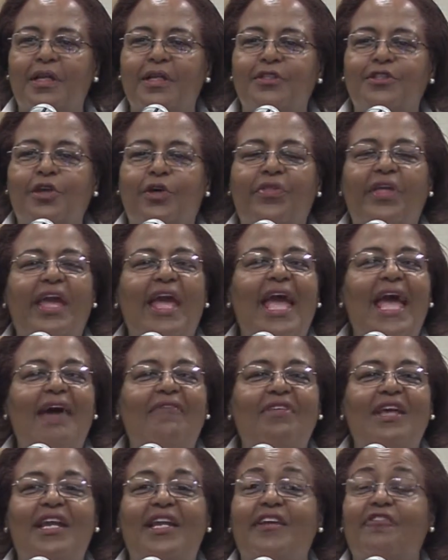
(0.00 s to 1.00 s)
So they
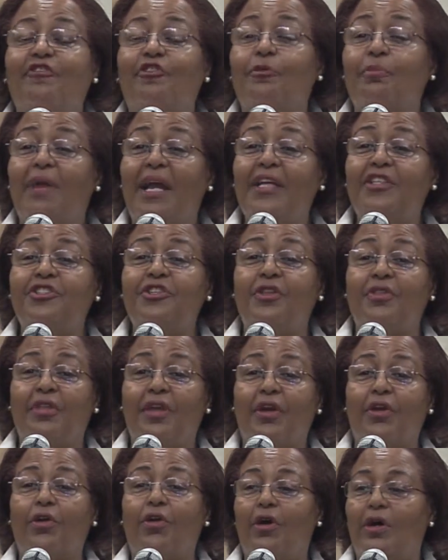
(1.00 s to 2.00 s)
have that information
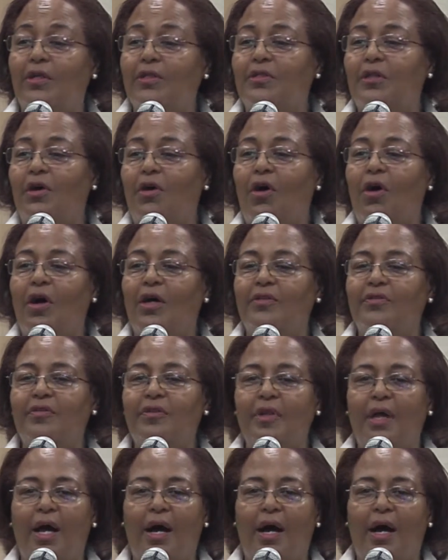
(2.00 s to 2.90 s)
there on